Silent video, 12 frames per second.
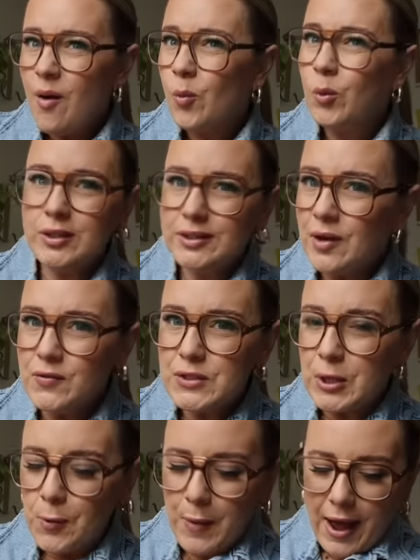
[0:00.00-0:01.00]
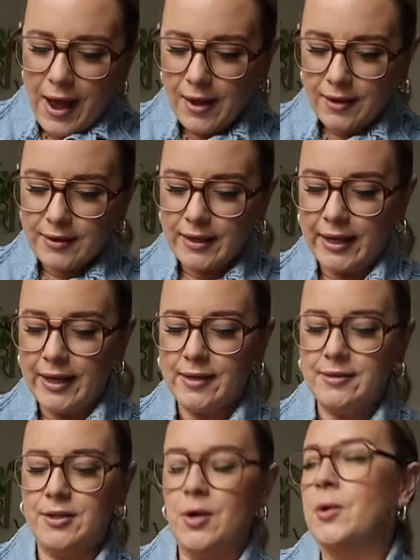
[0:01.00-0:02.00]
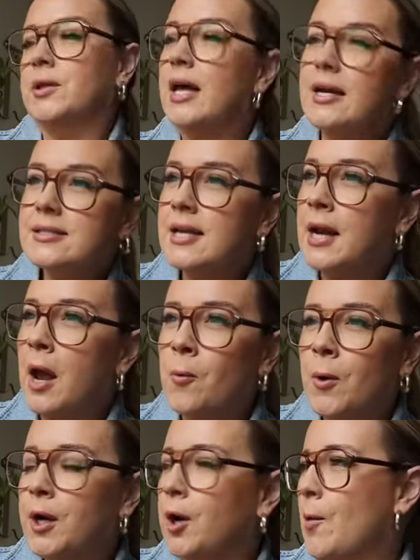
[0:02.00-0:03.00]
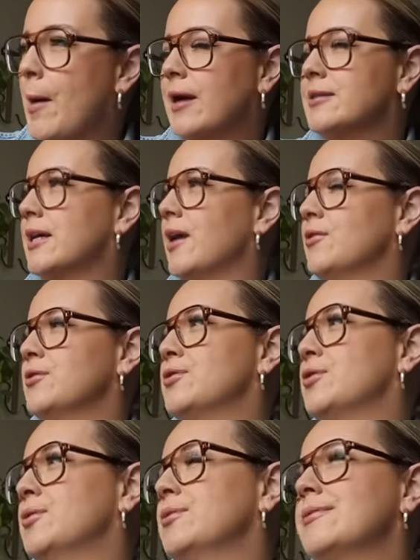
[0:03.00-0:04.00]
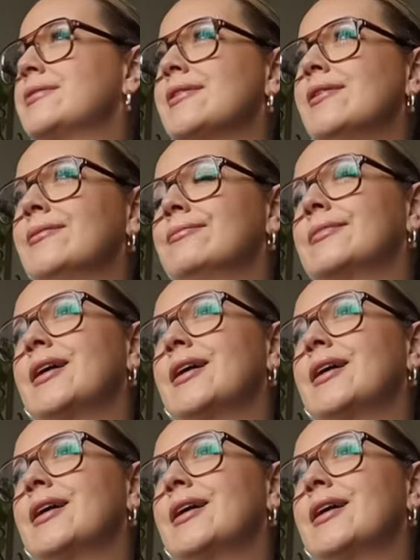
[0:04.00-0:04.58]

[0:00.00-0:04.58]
would love to go back and you know Alexa and I want to go back together too so